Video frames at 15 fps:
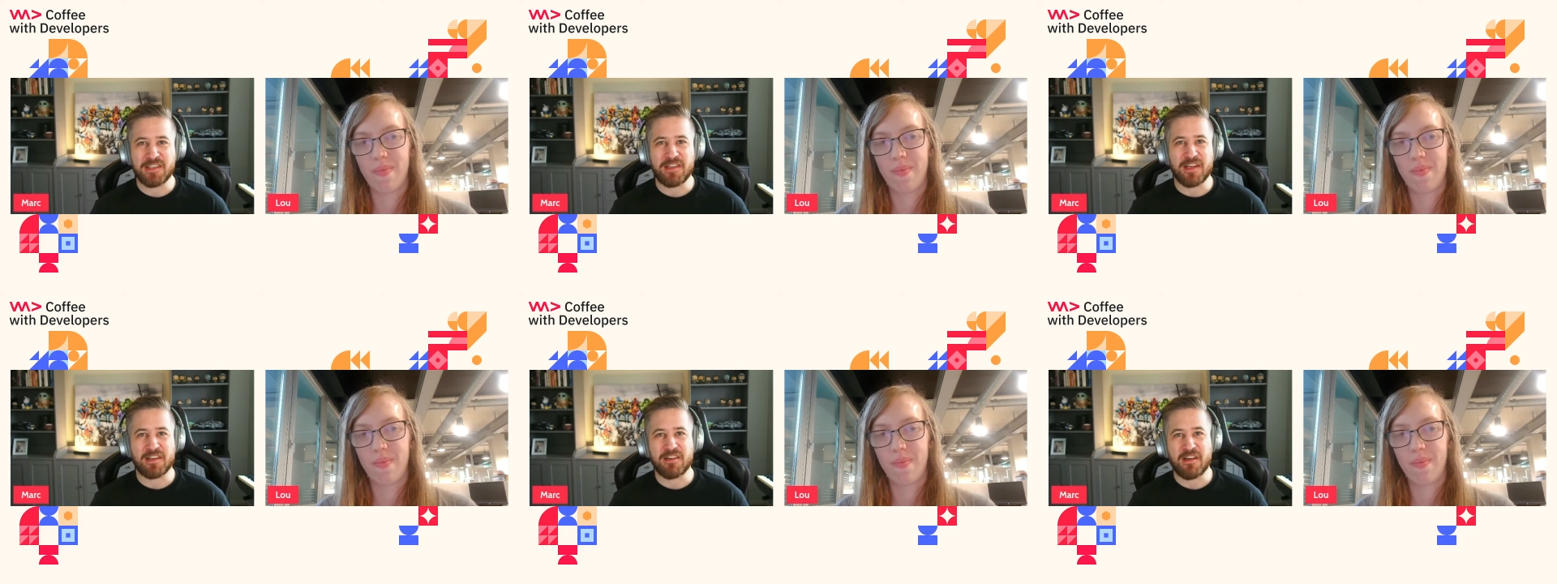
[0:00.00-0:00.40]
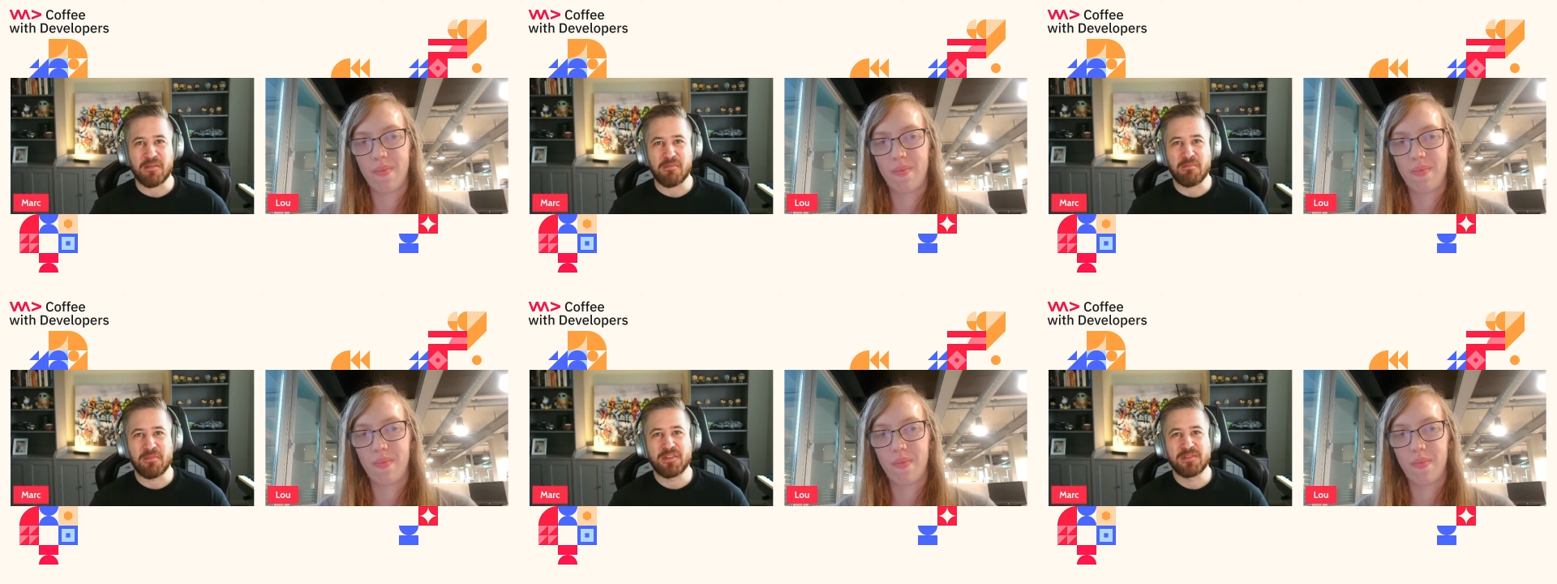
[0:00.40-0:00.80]
Speaker 1: their time?
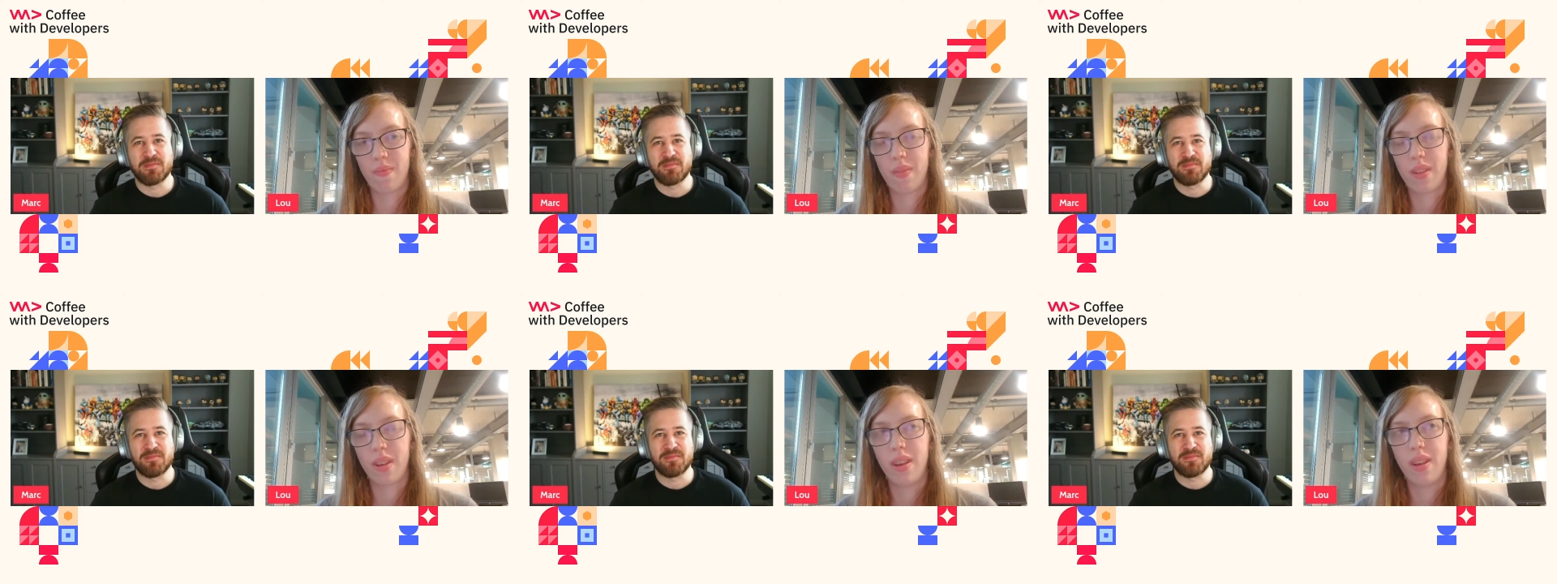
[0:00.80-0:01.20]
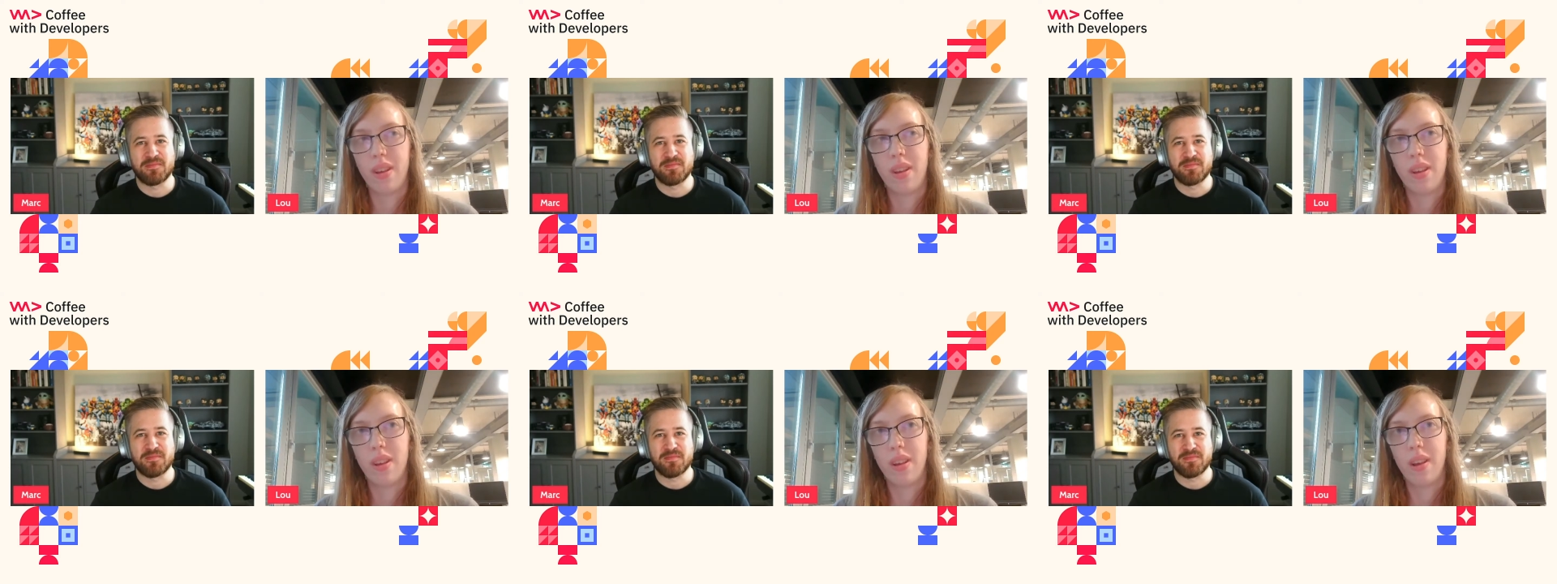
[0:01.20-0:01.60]

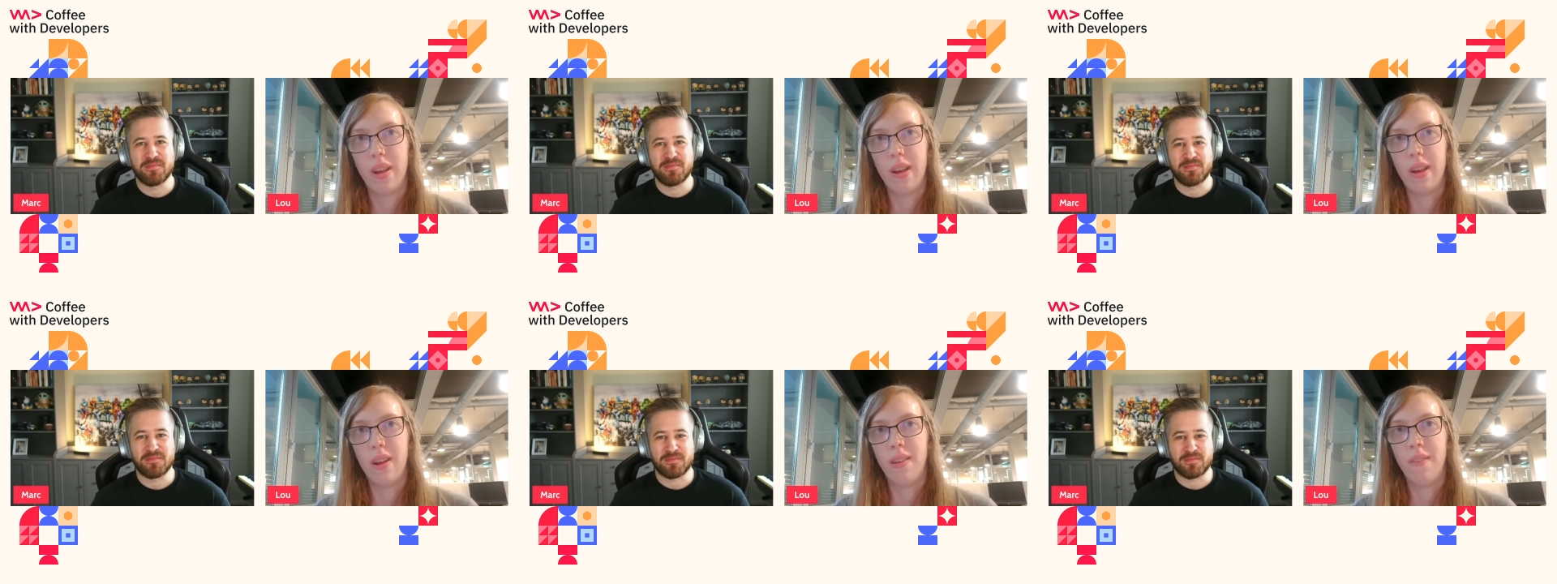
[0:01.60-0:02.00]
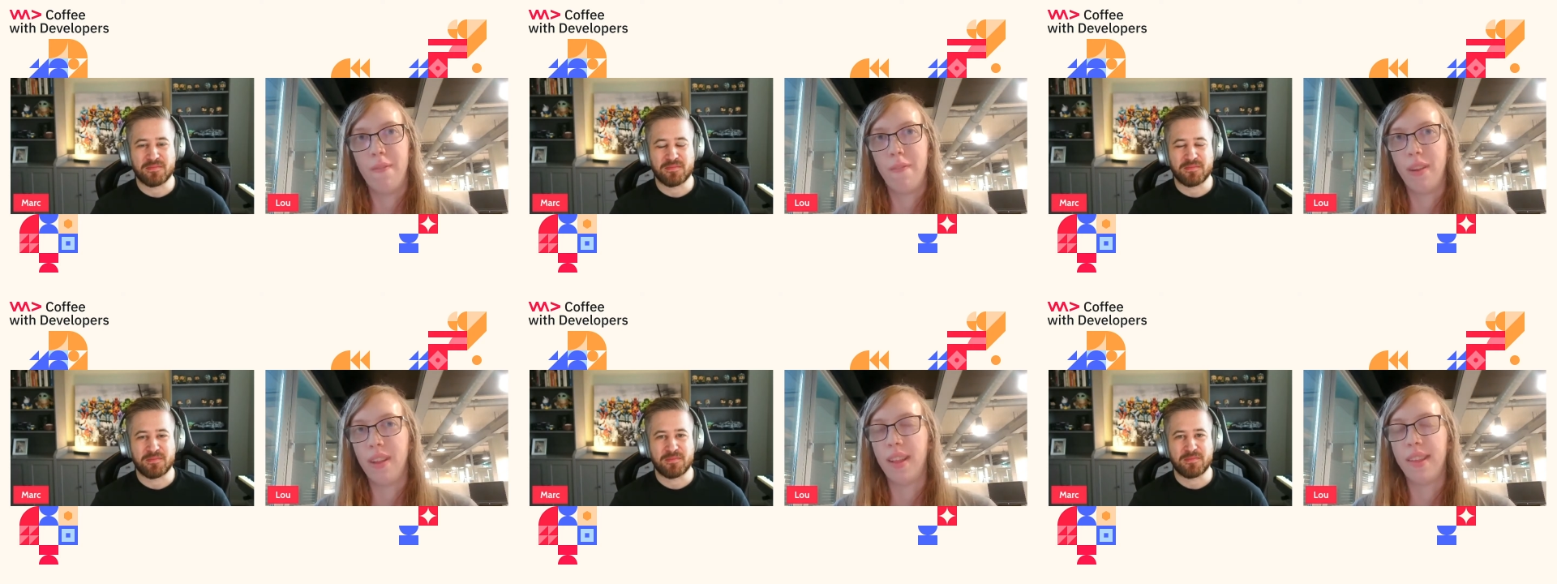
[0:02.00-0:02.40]
Speaker 2: Uh, the
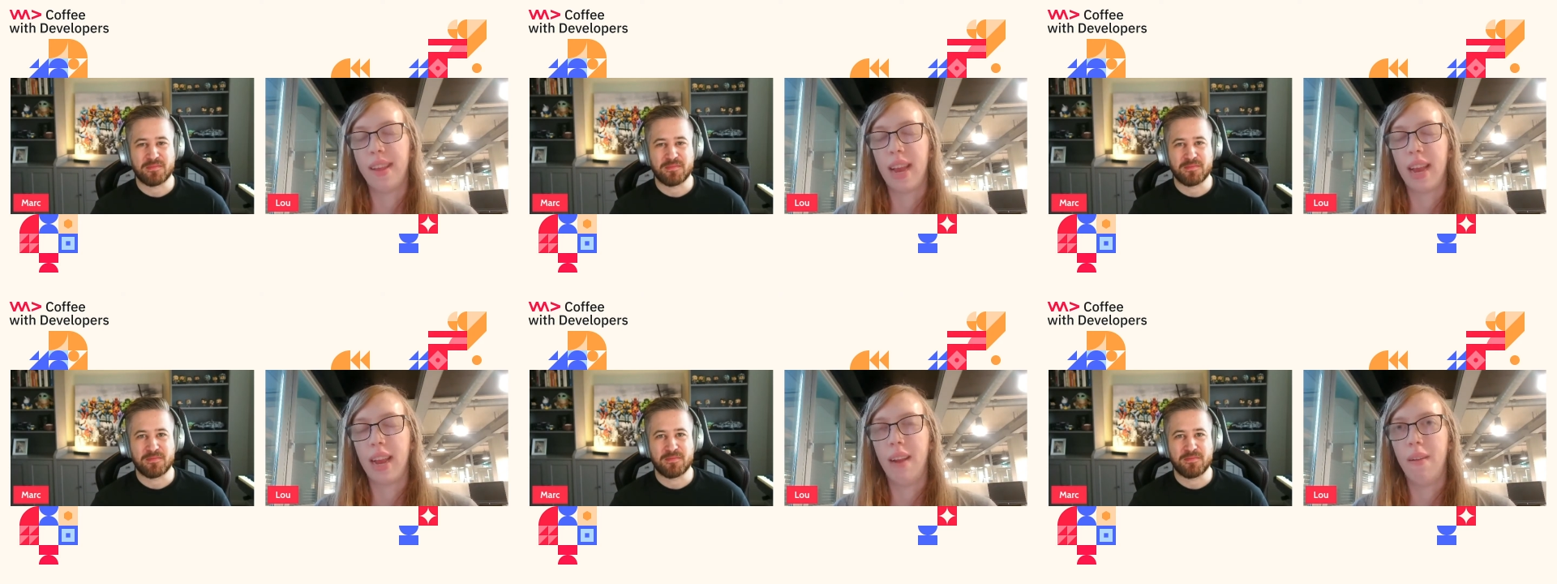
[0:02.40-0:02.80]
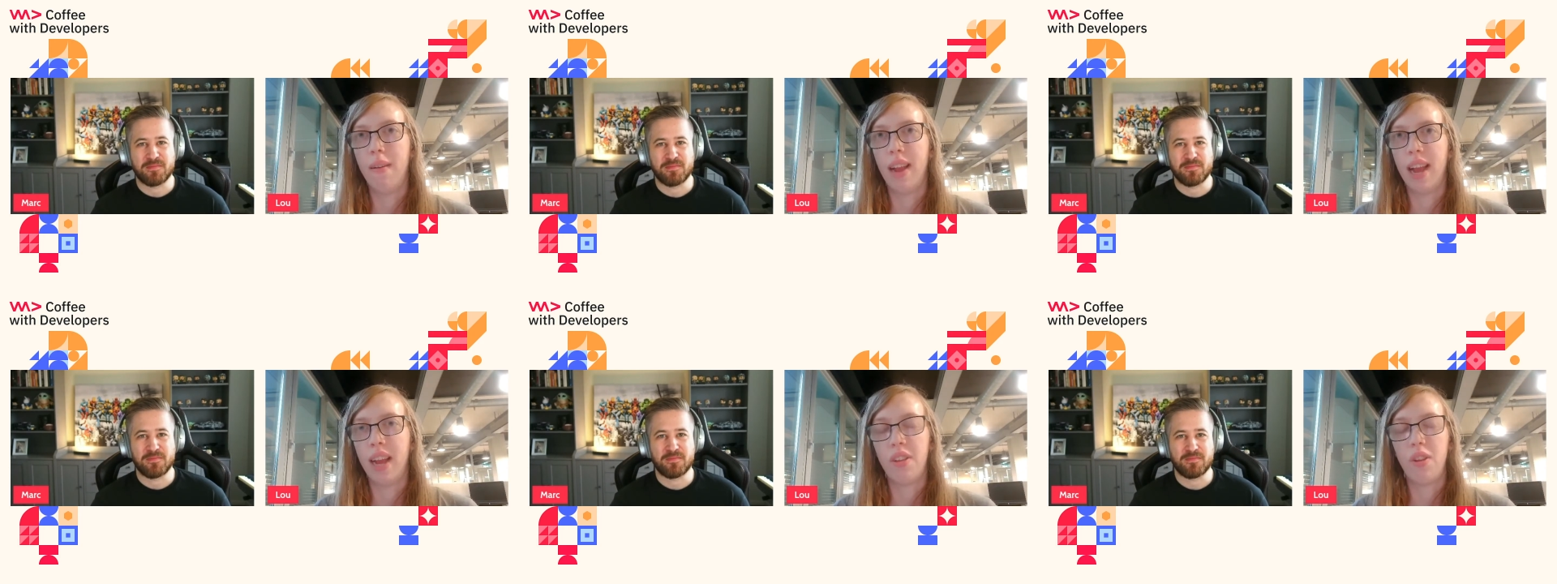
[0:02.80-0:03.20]
thing that I
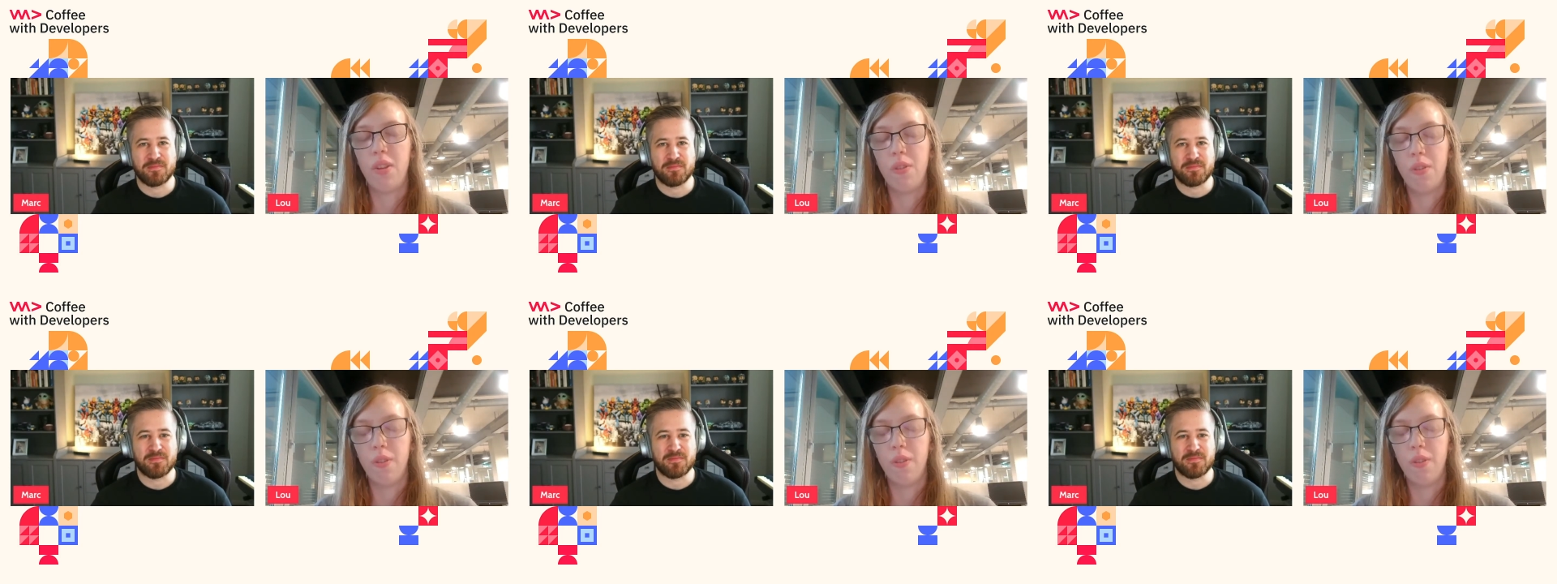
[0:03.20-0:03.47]
like to